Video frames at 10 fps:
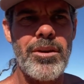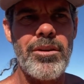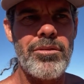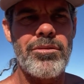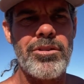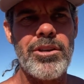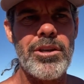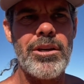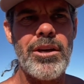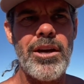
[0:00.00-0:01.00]

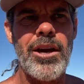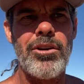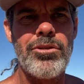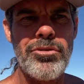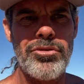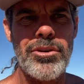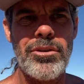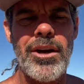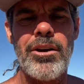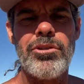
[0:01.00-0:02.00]
see how you
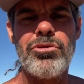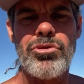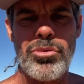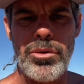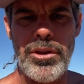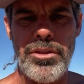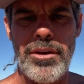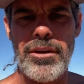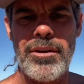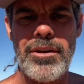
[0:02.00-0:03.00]
feel, how you truly
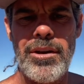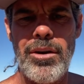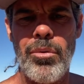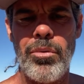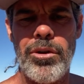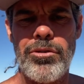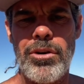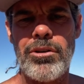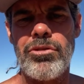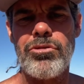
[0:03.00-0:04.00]
think, with the
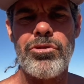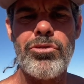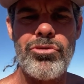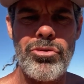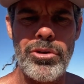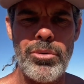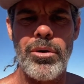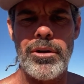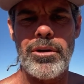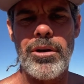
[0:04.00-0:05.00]
directions you truly
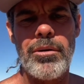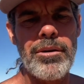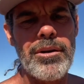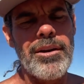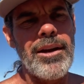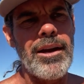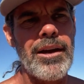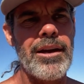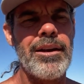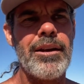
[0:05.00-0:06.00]
want to go.
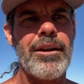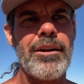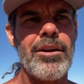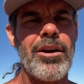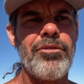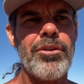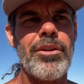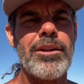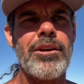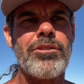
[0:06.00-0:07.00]
And, you know, I
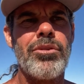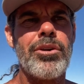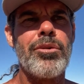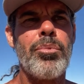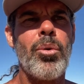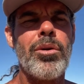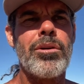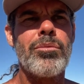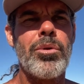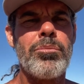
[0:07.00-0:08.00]
feel that that's very
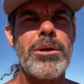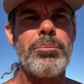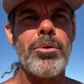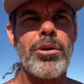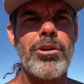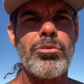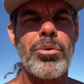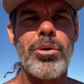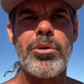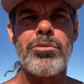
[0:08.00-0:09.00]
important with people because
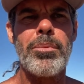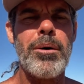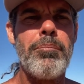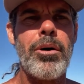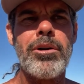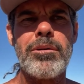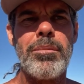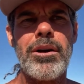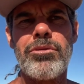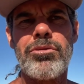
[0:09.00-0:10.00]
we're always bombarded
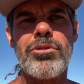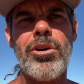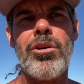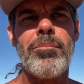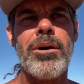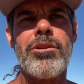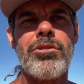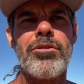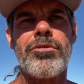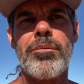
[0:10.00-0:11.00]
by so
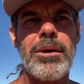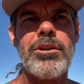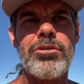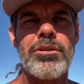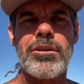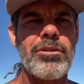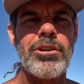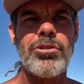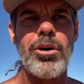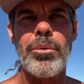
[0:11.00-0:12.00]
much information, because
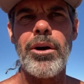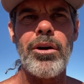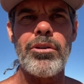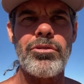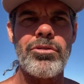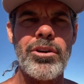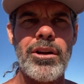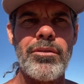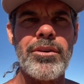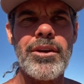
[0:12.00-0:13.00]
that's all we are, is just
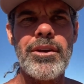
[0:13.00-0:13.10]
kind of,